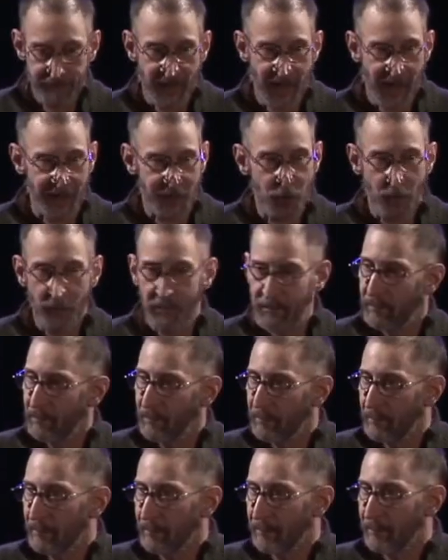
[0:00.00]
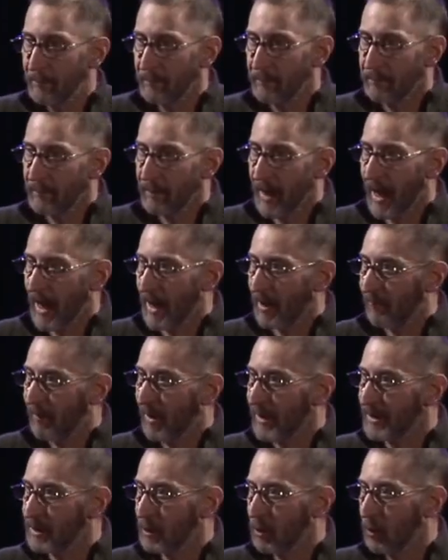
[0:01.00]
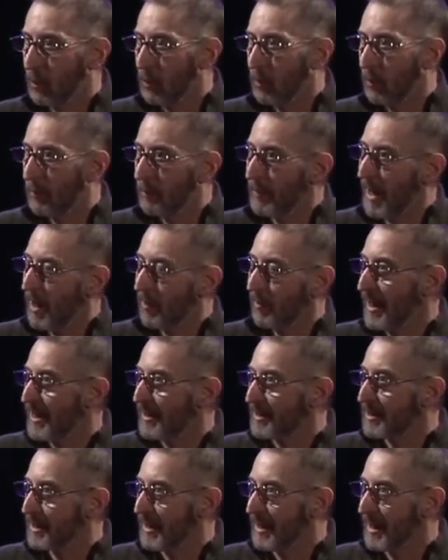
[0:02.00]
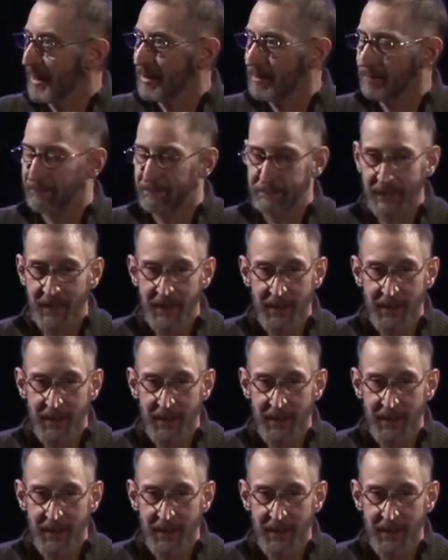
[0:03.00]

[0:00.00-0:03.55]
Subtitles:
got out of high school about 18,